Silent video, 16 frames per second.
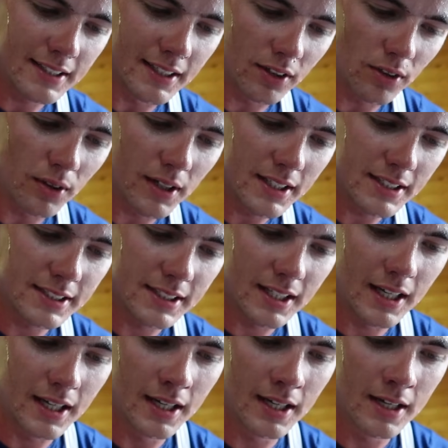increased
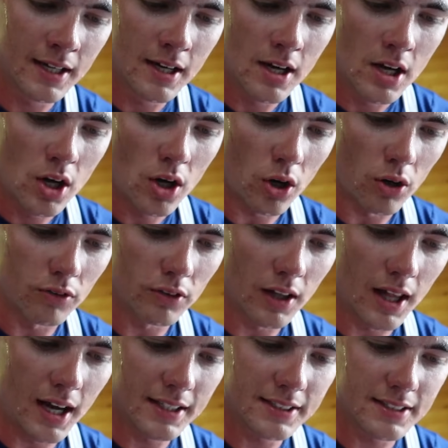over the
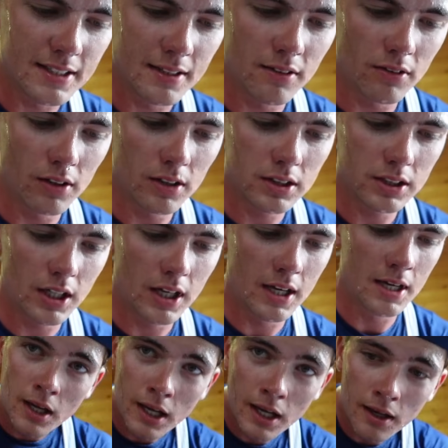last intervals.
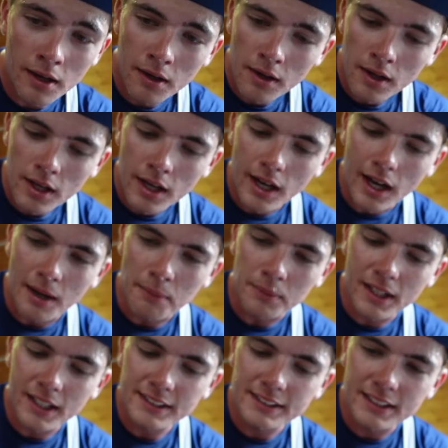I'm
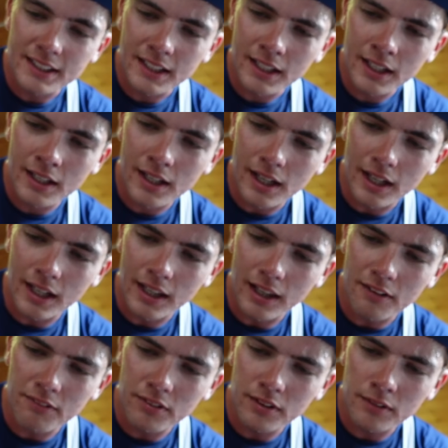guessing
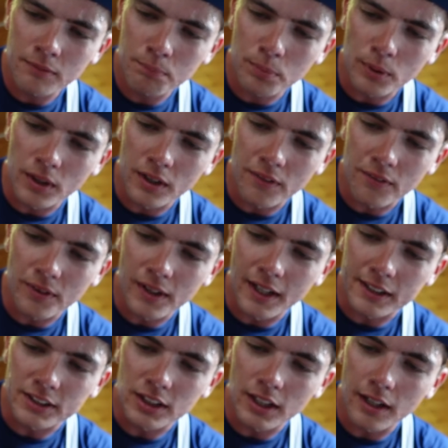11.3
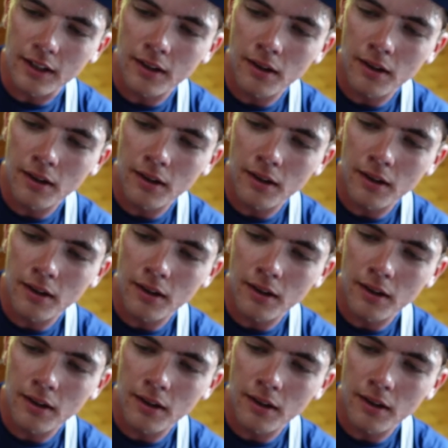actually.